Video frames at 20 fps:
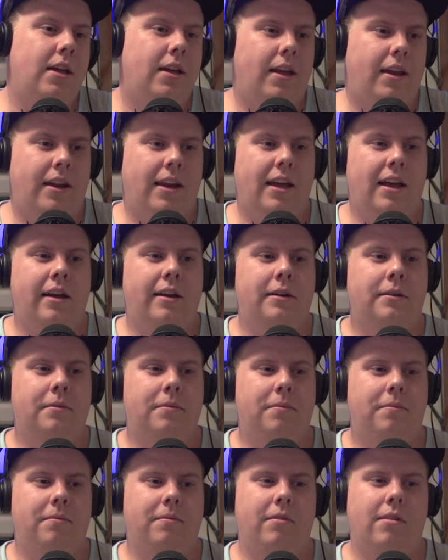And
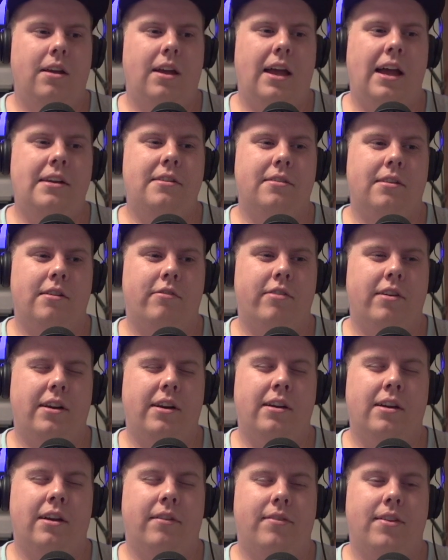now, actually, funny
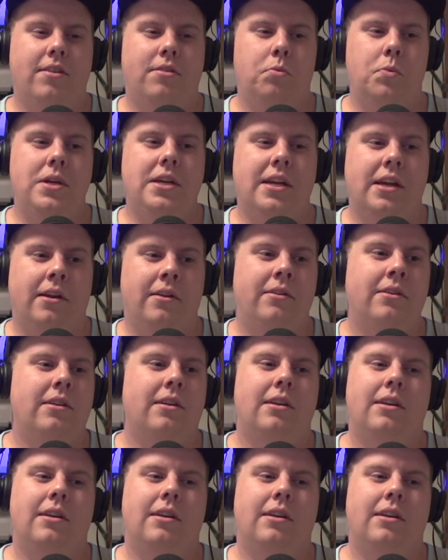enough, this weekend,